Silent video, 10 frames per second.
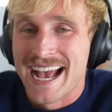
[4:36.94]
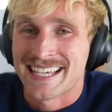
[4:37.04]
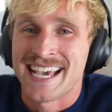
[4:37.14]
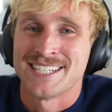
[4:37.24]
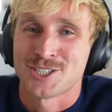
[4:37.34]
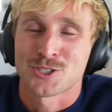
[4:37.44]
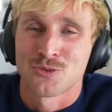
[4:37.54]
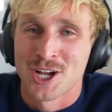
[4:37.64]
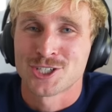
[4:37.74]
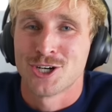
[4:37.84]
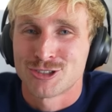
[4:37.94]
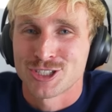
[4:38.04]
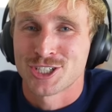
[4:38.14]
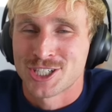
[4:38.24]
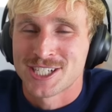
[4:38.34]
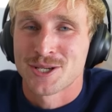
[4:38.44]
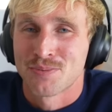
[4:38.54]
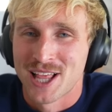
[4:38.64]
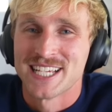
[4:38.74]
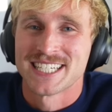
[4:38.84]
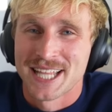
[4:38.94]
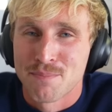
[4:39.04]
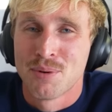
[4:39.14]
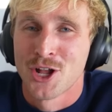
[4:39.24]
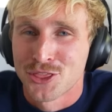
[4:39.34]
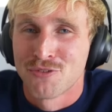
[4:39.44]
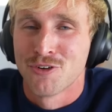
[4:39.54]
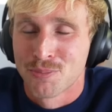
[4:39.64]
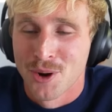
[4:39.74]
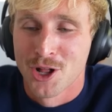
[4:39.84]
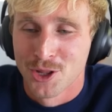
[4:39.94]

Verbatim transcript: I can't just run coach's suggested plays and then punt the football